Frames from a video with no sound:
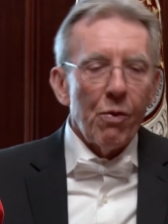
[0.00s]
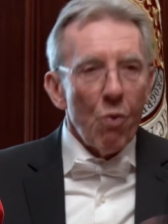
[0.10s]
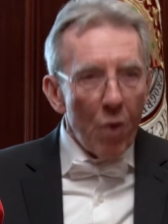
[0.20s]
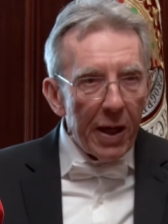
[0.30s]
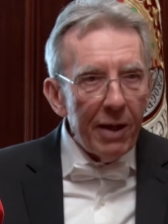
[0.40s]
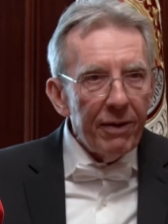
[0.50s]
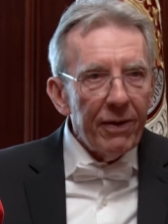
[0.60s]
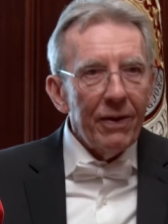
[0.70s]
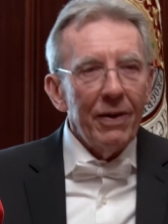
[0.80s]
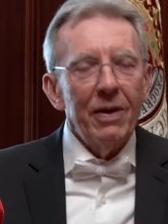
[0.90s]
read
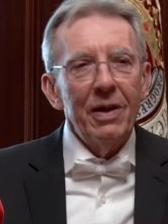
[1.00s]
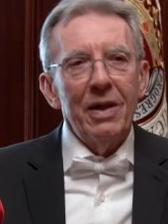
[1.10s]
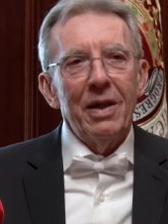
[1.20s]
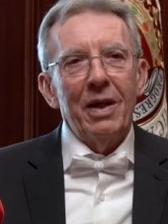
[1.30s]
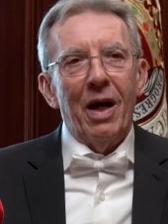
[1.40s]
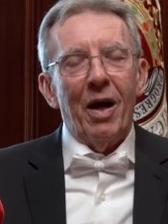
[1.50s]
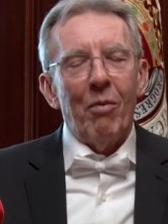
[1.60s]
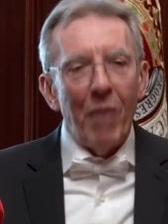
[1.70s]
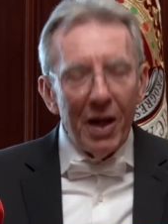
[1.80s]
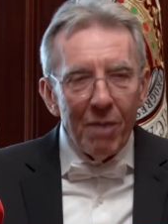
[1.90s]
uh,
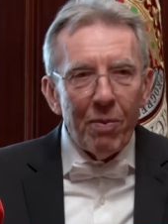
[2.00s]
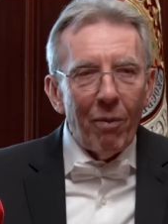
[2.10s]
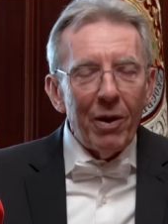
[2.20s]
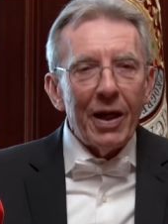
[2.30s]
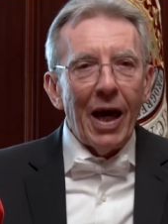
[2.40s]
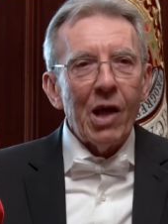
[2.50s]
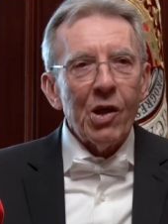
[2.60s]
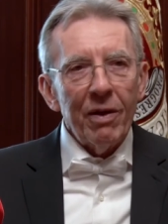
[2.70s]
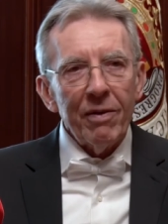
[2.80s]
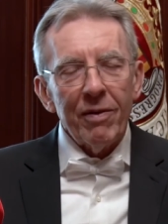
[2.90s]
many
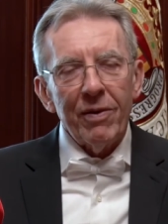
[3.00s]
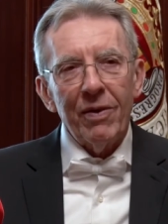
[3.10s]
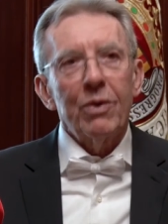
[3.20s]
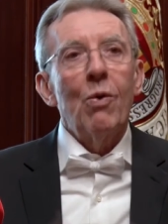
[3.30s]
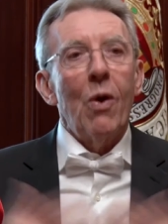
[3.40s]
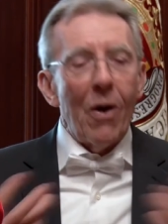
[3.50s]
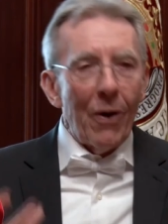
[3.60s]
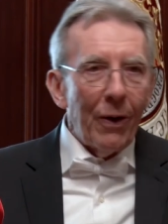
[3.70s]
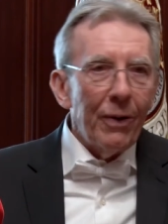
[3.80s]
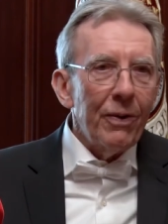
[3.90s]
publications to
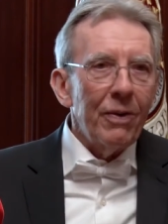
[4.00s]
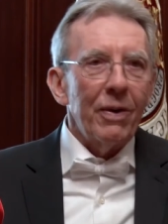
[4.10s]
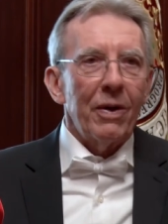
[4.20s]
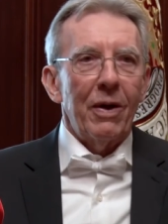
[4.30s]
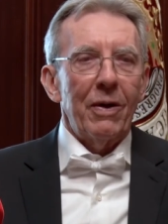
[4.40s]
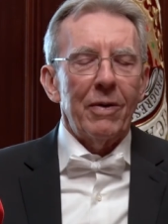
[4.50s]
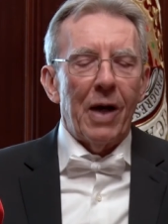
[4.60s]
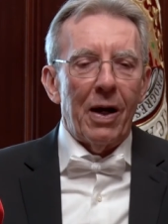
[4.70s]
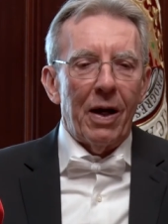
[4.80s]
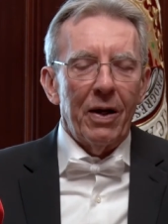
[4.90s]
learn, you know,
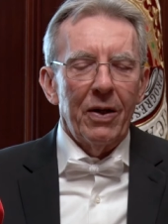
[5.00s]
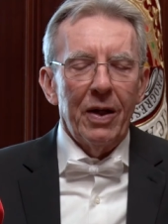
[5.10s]
uh,